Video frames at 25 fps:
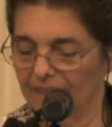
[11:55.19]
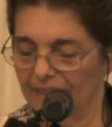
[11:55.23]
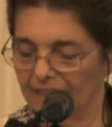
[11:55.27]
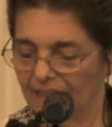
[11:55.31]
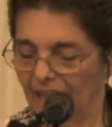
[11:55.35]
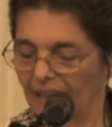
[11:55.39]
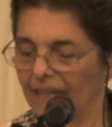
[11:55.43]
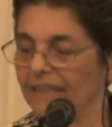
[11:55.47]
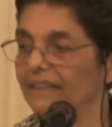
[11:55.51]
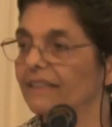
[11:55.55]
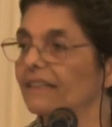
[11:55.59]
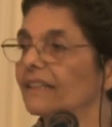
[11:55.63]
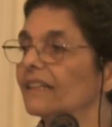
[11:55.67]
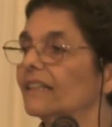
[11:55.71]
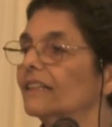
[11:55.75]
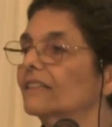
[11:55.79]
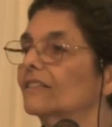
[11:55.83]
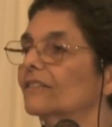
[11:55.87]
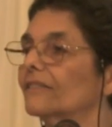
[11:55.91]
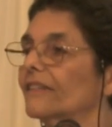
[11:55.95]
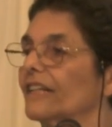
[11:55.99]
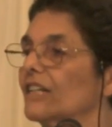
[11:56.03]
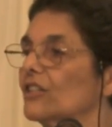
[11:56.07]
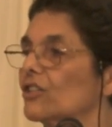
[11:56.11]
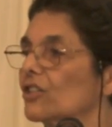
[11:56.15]
guiding
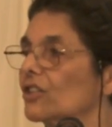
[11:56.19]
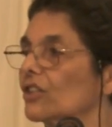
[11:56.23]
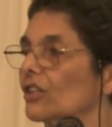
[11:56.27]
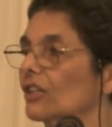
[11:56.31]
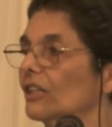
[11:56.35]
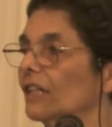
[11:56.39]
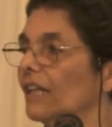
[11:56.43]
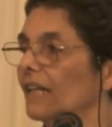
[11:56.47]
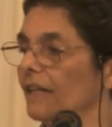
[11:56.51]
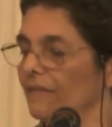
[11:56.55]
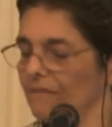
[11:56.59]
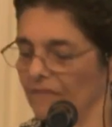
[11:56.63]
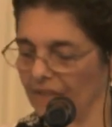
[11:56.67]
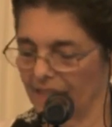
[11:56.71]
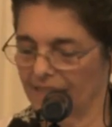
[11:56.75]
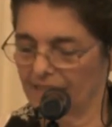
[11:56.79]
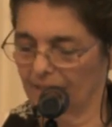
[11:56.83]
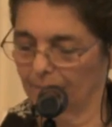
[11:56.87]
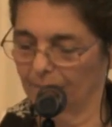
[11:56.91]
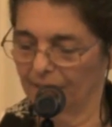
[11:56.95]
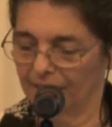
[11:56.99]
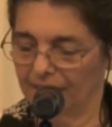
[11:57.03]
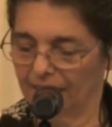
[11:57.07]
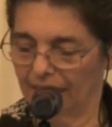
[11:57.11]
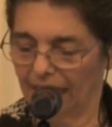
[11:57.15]
innovation,
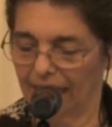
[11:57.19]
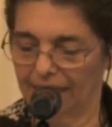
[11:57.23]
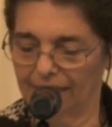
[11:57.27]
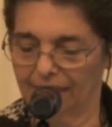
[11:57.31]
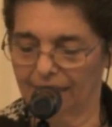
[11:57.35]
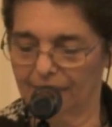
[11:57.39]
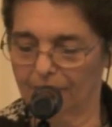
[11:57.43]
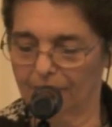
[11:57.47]
investment, and